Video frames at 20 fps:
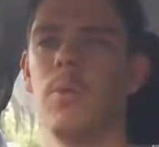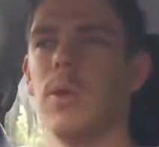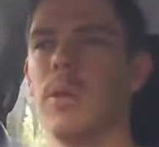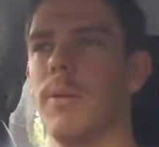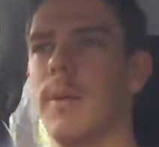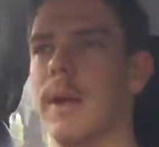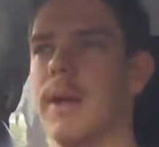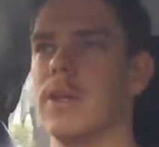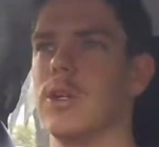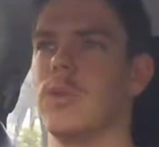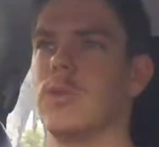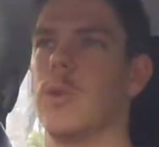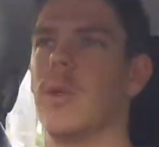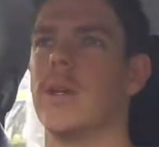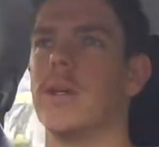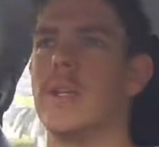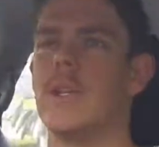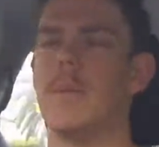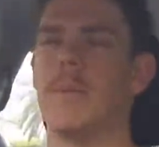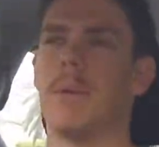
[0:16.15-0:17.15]
with about
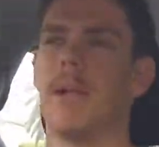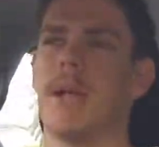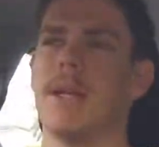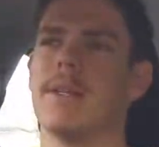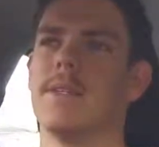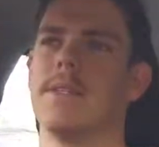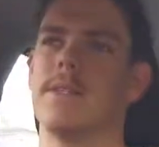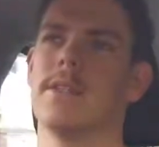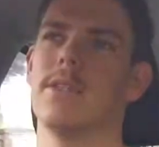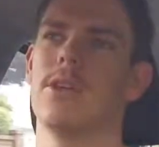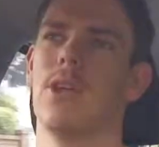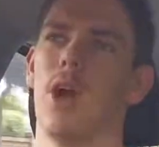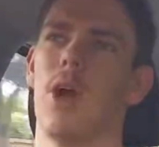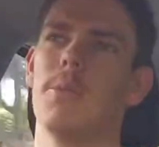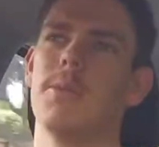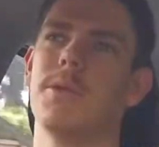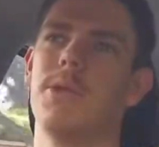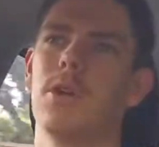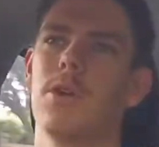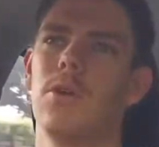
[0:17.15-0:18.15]
20 plus
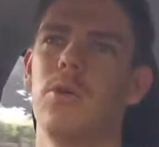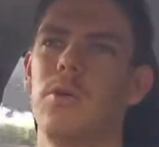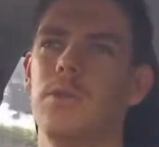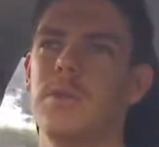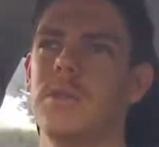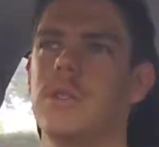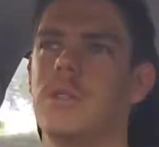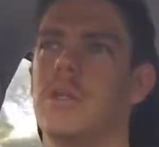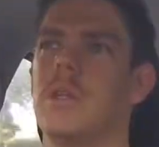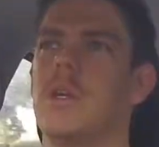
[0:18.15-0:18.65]
obstacles.